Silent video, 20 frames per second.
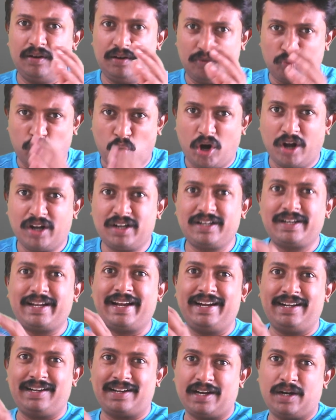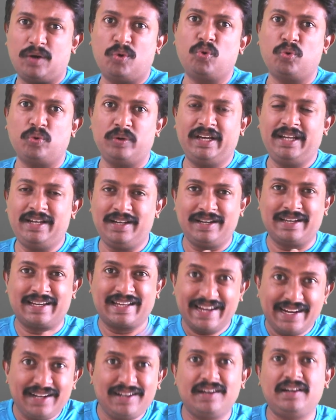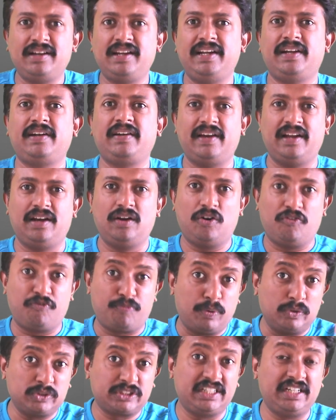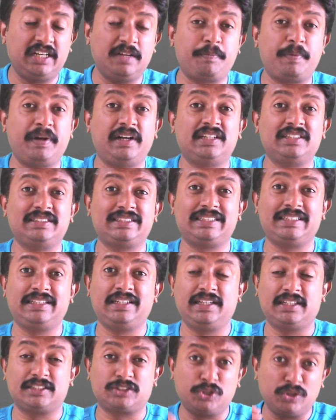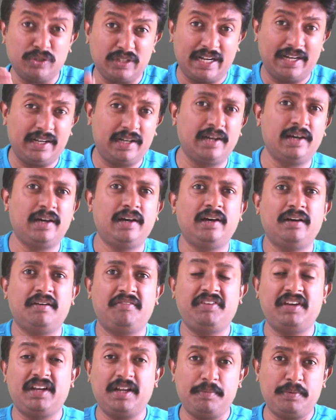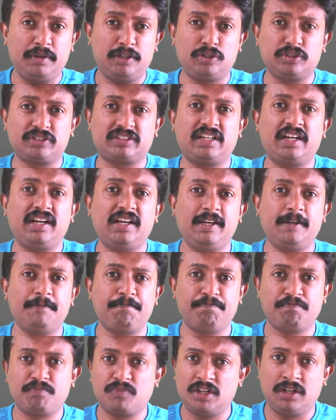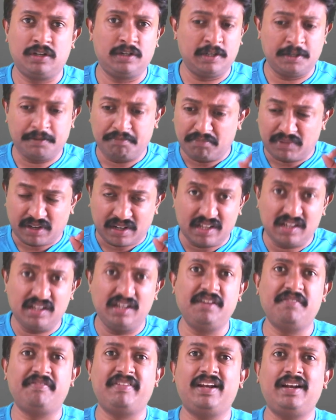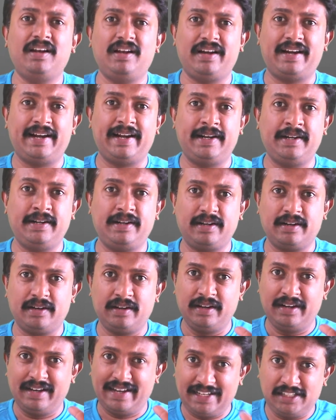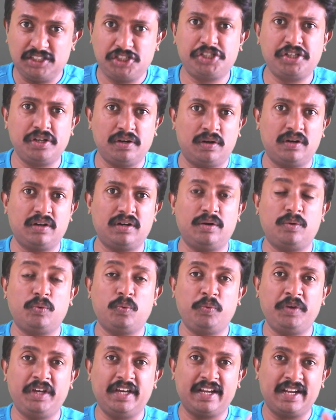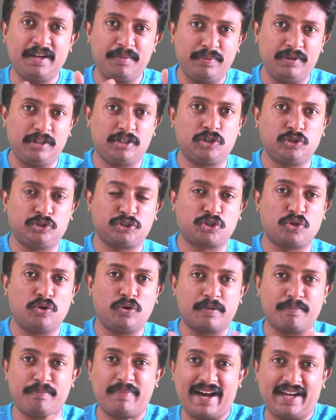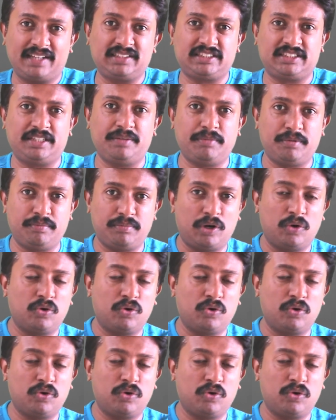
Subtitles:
what and how in greater detail of post-independence India, so that we are able to study really well and ensure we are able to score maximum